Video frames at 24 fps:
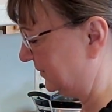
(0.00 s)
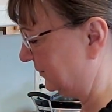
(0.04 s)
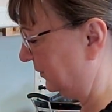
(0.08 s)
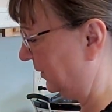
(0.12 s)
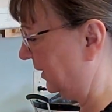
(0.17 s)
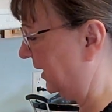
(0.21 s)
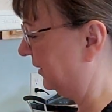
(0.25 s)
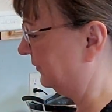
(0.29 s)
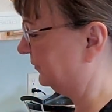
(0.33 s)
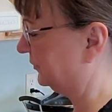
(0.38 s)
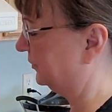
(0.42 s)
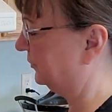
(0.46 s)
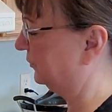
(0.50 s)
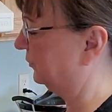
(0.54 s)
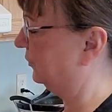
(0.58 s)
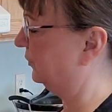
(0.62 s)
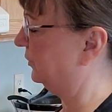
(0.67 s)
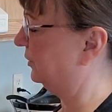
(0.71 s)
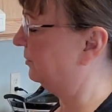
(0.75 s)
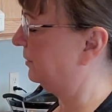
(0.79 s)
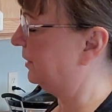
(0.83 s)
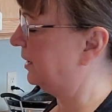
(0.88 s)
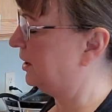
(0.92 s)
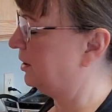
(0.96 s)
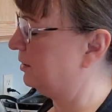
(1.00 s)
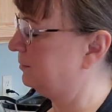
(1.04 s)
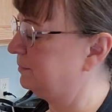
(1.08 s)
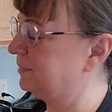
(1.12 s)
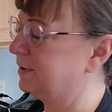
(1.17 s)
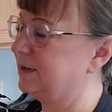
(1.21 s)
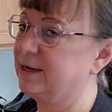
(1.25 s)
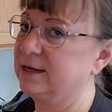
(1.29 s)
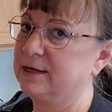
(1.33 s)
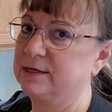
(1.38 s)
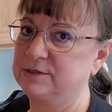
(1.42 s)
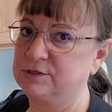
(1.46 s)
We'll have to throw them out
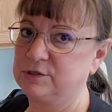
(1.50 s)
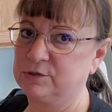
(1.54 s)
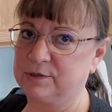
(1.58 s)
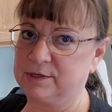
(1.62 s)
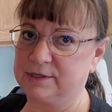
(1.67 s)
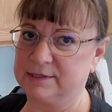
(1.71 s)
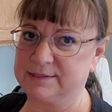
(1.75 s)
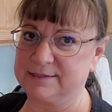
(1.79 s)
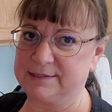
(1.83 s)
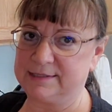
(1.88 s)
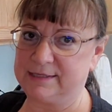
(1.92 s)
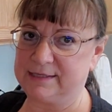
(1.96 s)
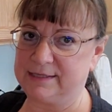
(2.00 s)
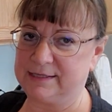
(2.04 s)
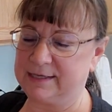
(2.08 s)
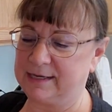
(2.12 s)
because you can see